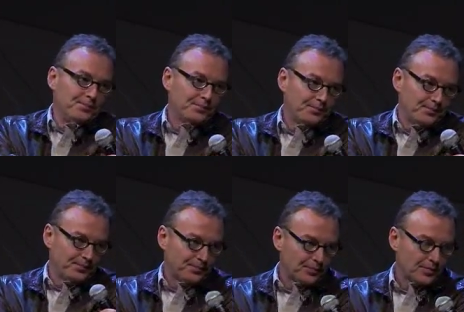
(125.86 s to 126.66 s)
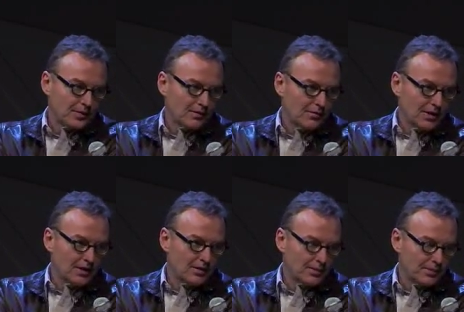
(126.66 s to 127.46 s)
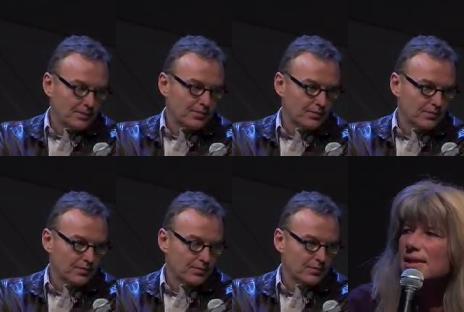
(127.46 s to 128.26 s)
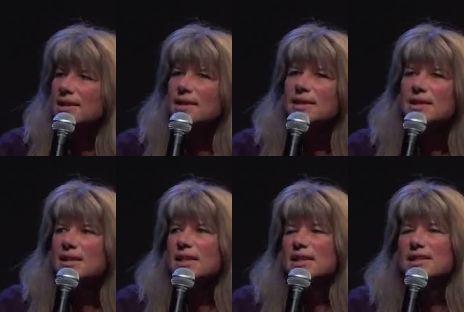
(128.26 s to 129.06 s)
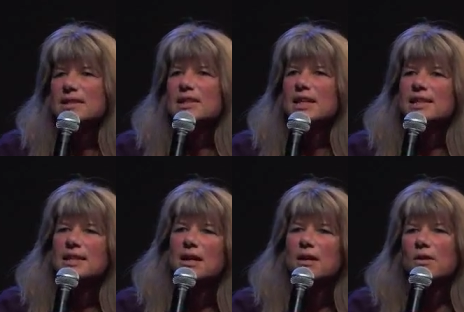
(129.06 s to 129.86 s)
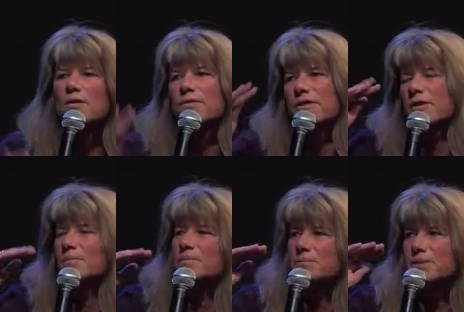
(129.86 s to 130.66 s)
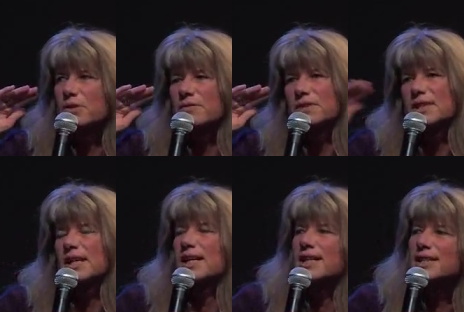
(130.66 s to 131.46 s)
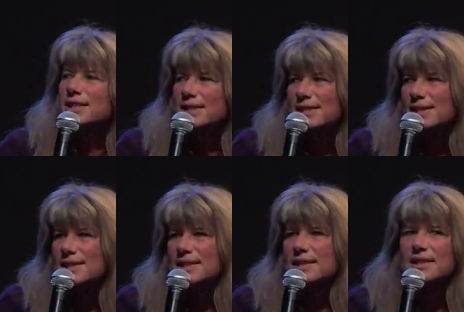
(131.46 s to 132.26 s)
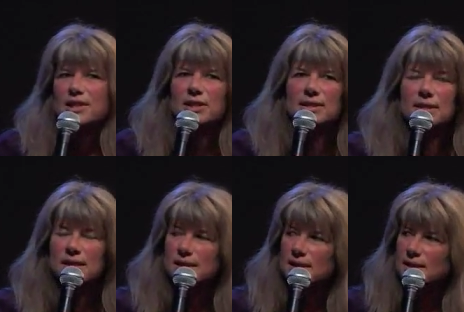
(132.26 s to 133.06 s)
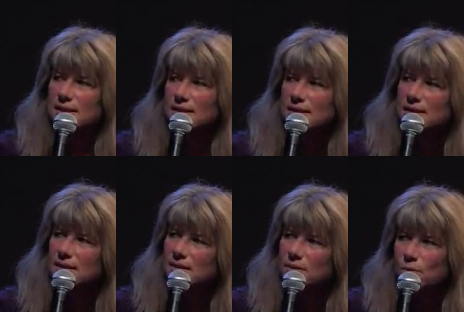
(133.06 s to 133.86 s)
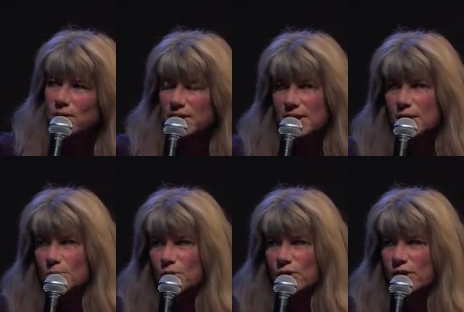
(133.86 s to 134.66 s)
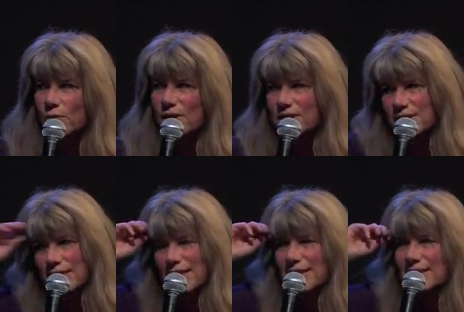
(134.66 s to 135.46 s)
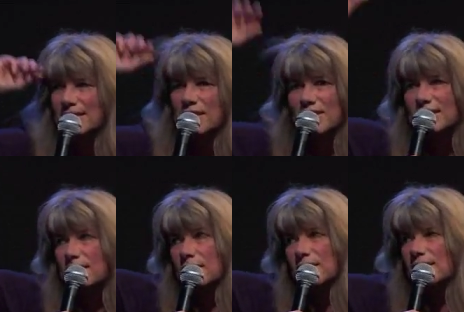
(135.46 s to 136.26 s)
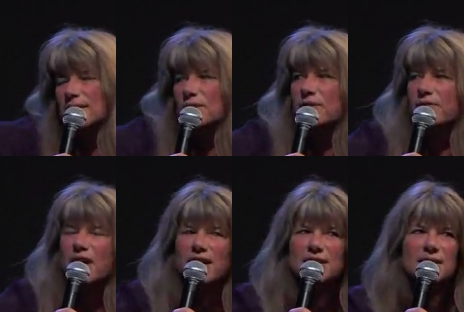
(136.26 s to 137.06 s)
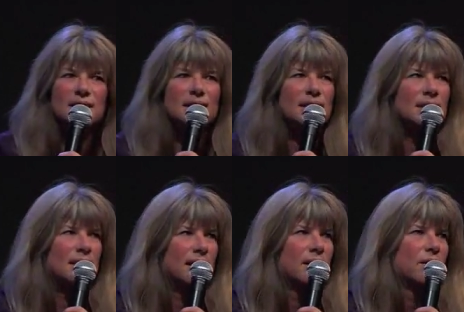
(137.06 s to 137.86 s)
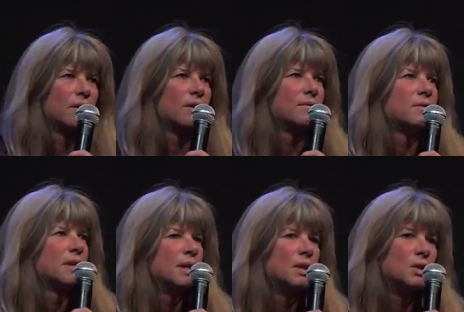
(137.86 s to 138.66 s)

ask questions now. Right. I mean, that's, yeah. it's, it's got to go from sort of scientists deciding what the important question is and this sort of idea that I heard of